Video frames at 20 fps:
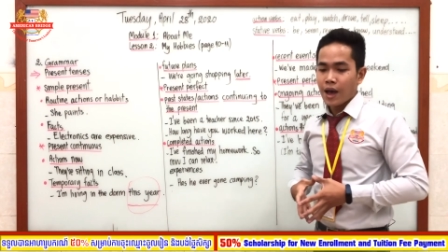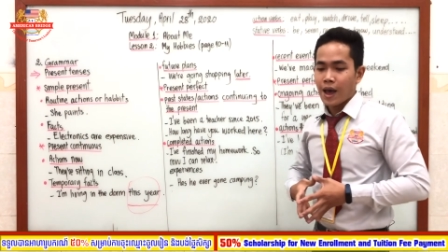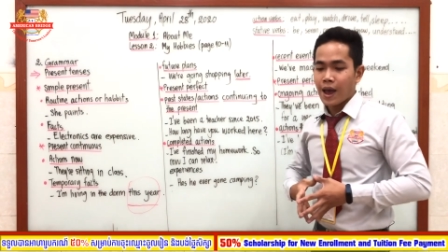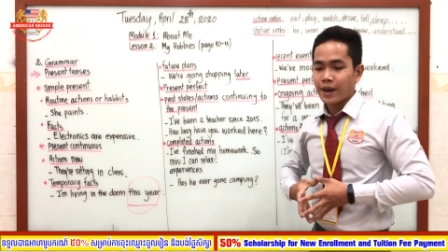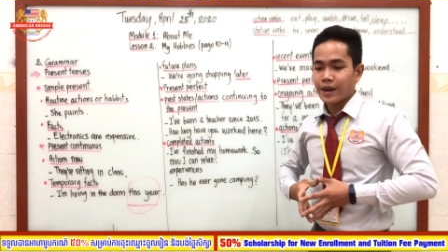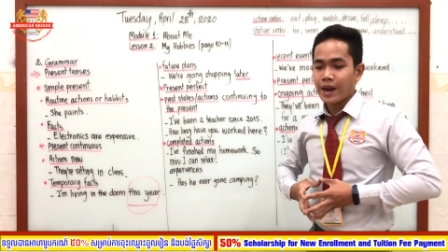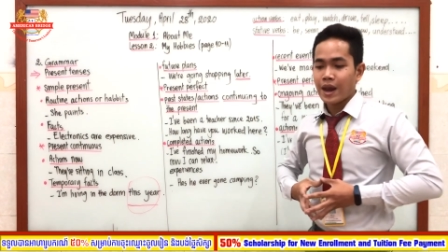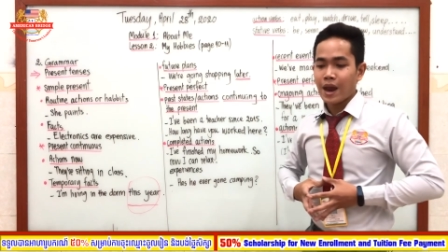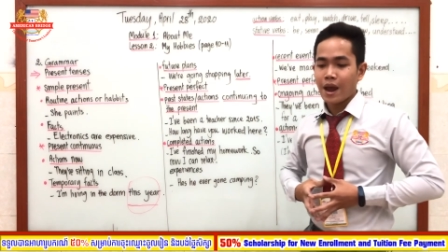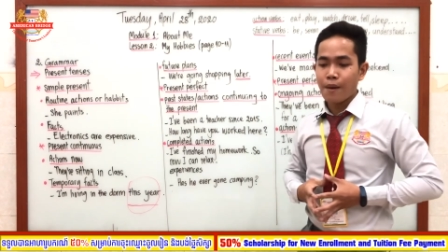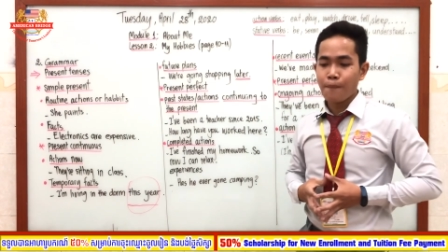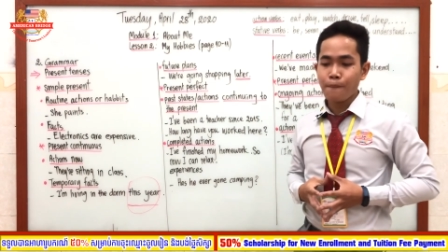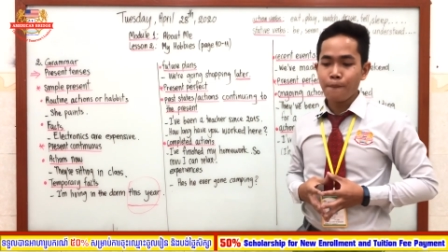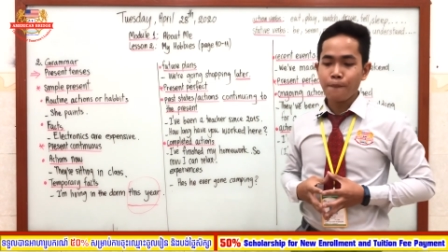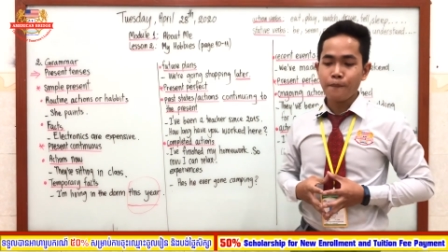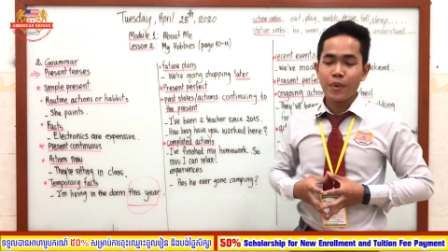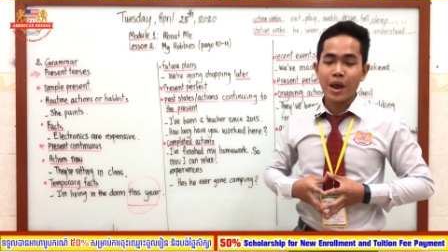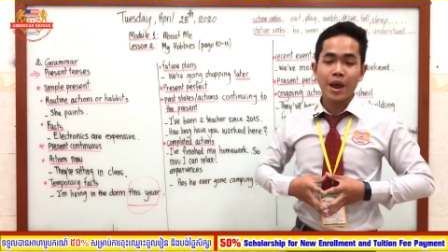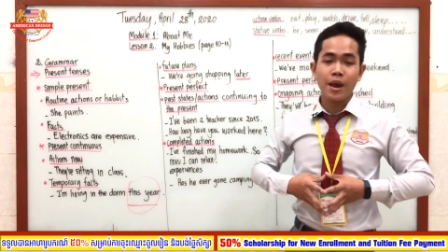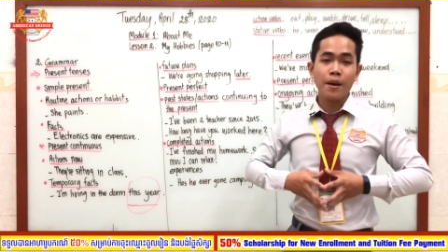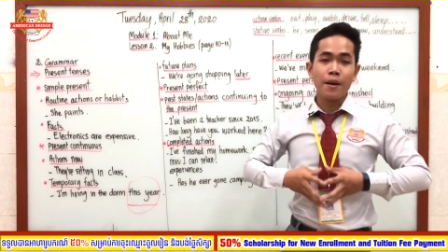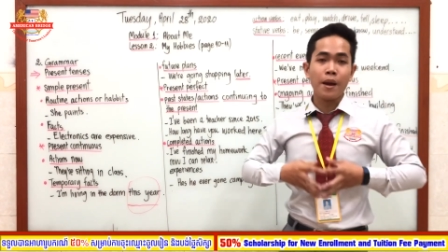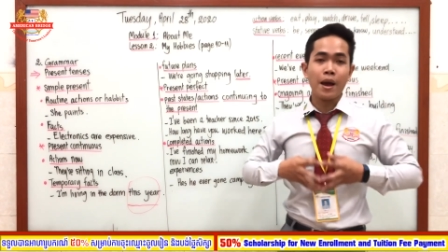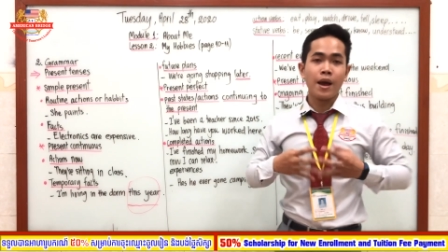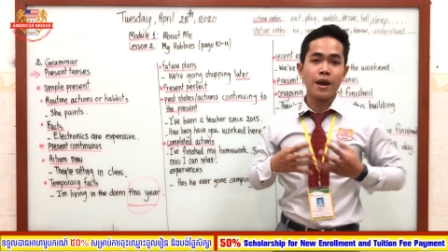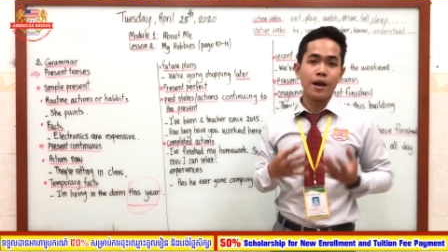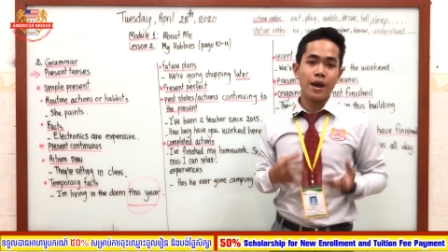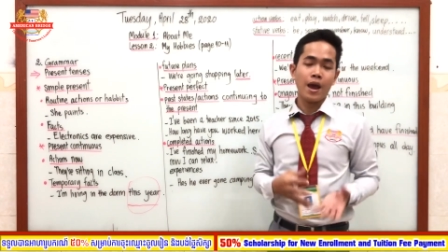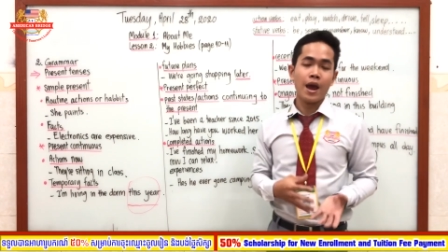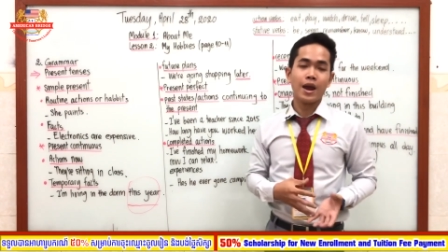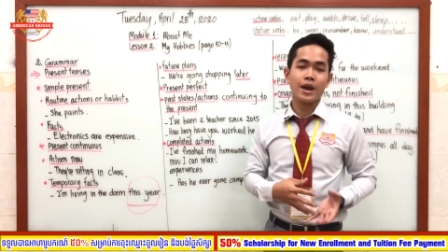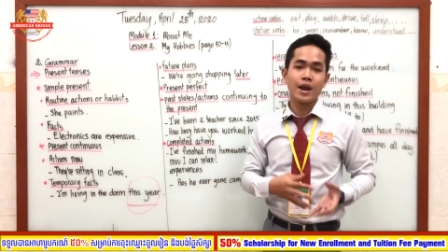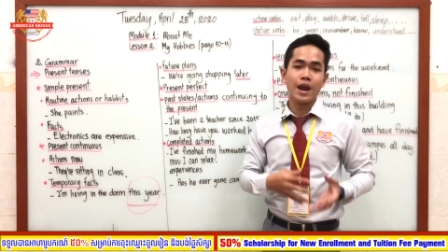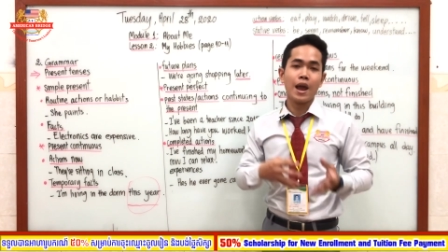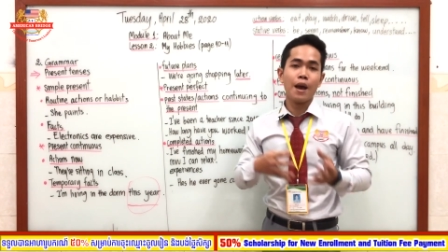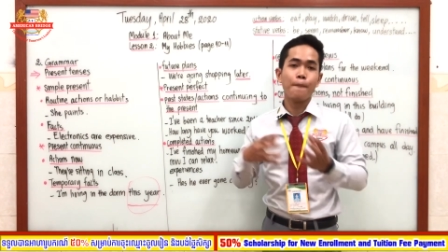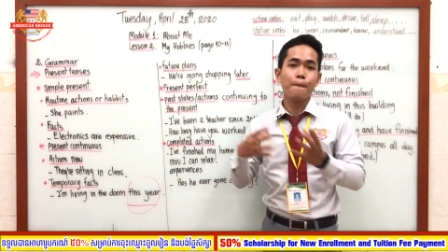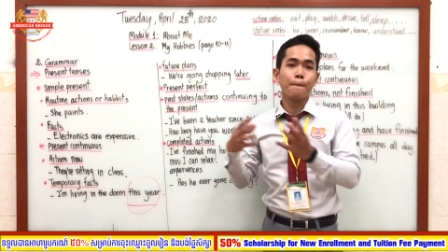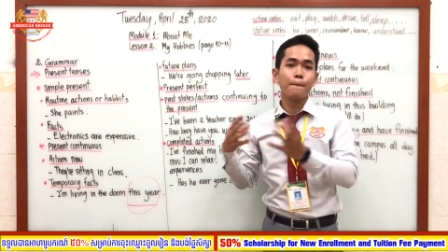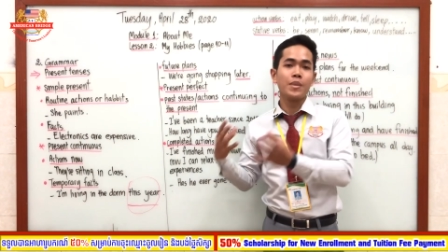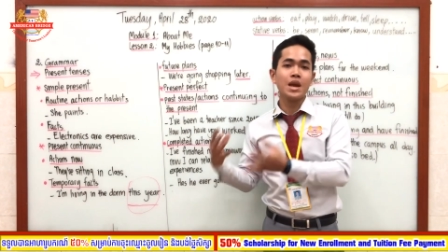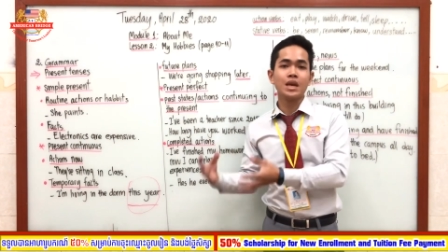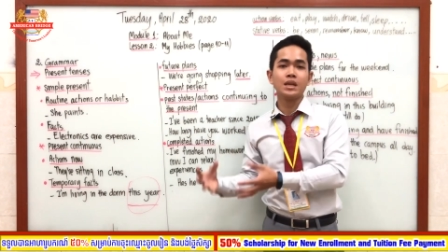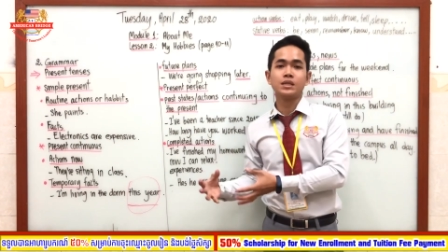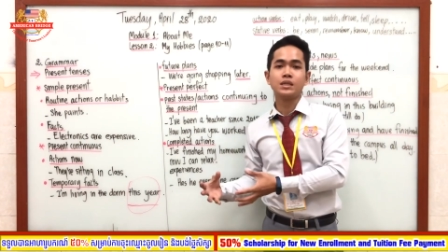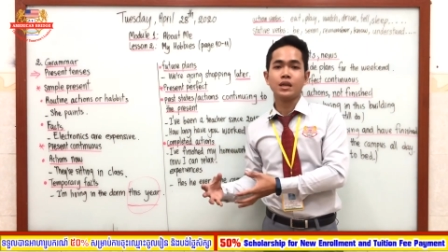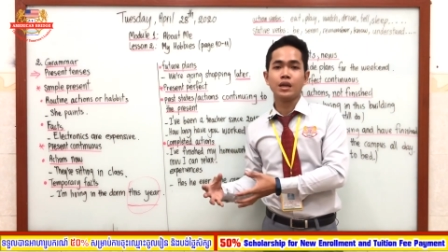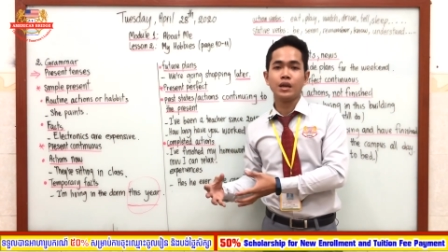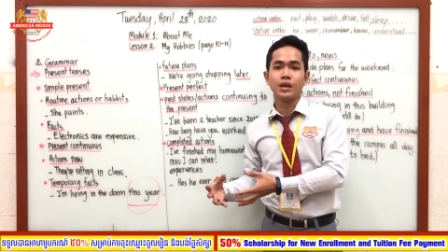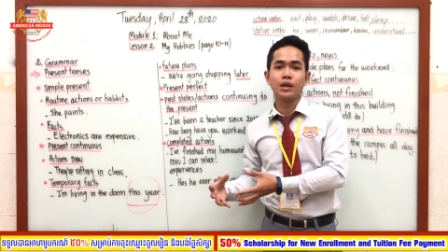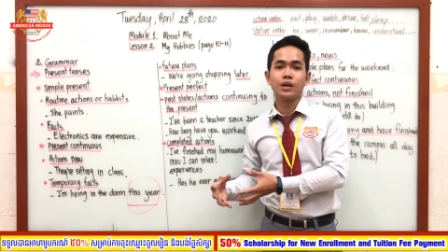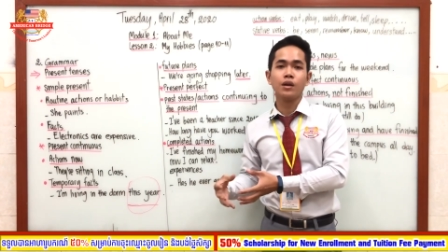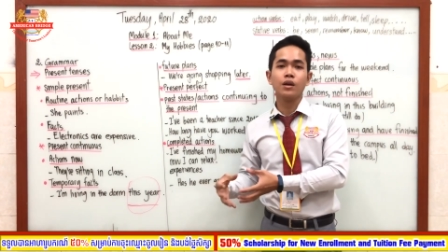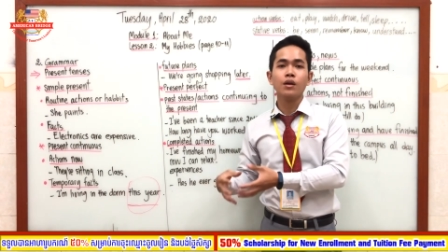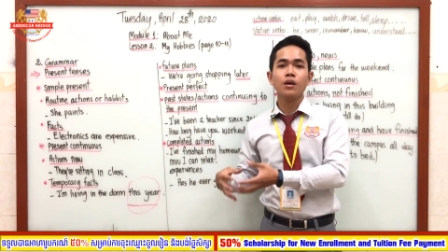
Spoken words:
I am meeting